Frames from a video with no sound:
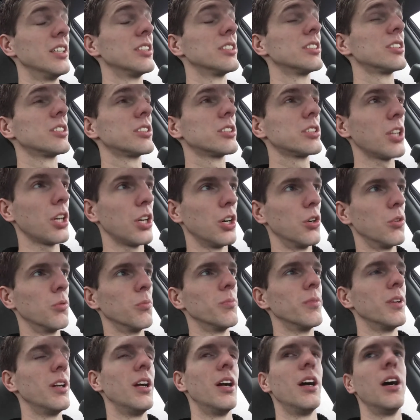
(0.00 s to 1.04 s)

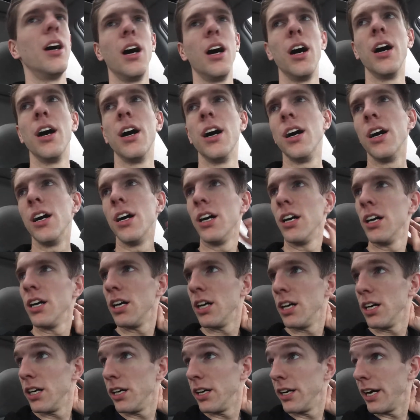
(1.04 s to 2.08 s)
So,
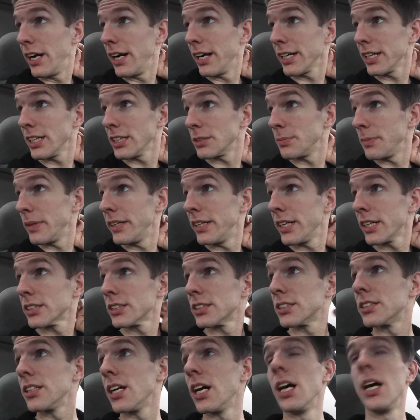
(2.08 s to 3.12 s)
I guess my
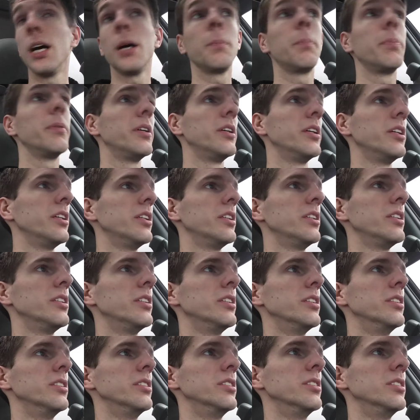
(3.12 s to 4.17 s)
next stop
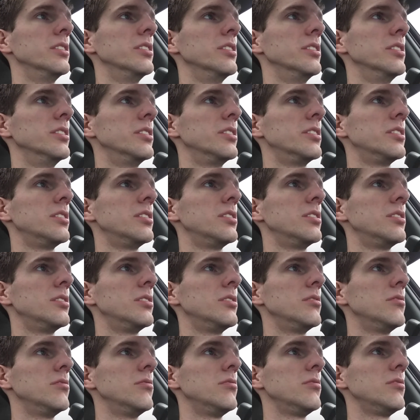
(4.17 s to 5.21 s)

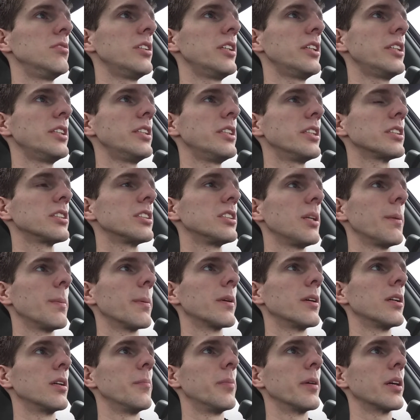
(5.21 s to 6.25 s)
is, I'm
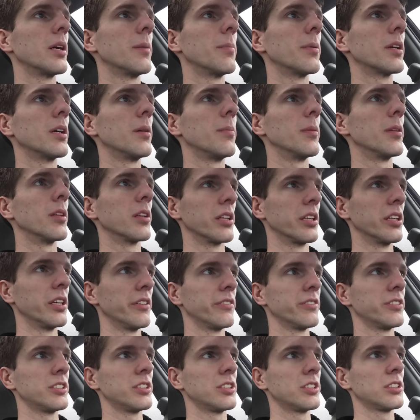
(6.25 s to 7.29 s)
going to pick up a couple of
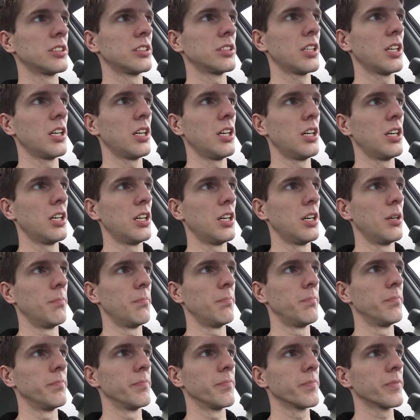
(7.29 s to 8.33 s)
gifts,
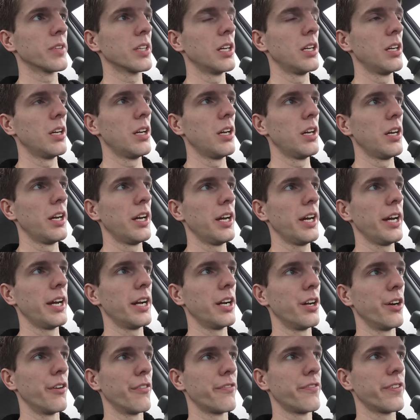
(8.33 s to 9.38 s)
and
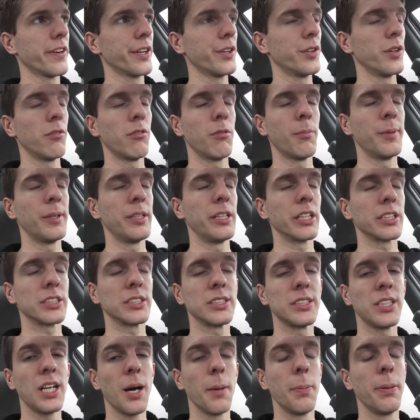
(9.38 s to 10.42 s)
I'll figure out what my
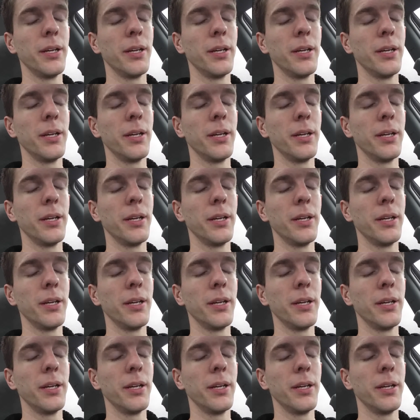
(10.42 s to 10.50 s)
next